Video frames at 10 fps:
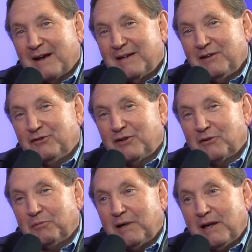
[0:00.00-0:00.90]
he
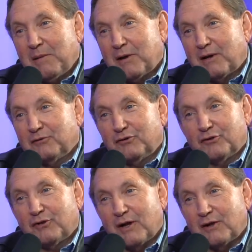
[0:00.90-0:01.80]
sends me an email and
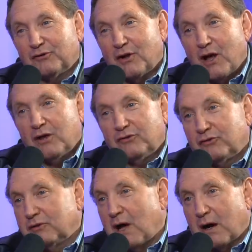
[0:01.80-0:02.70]
just says,
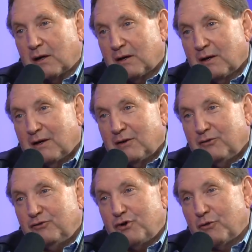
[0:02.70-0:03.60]
Slug,
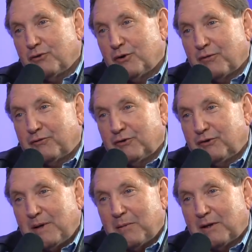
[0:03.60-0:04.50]
don't know if
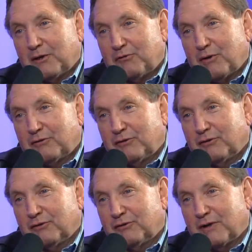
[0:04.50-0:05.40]
this email address
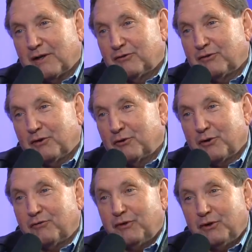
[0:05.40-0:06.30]
is still
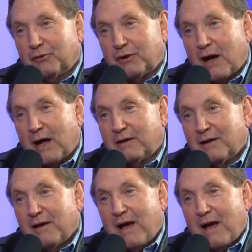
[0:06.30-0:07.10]
good for you or not.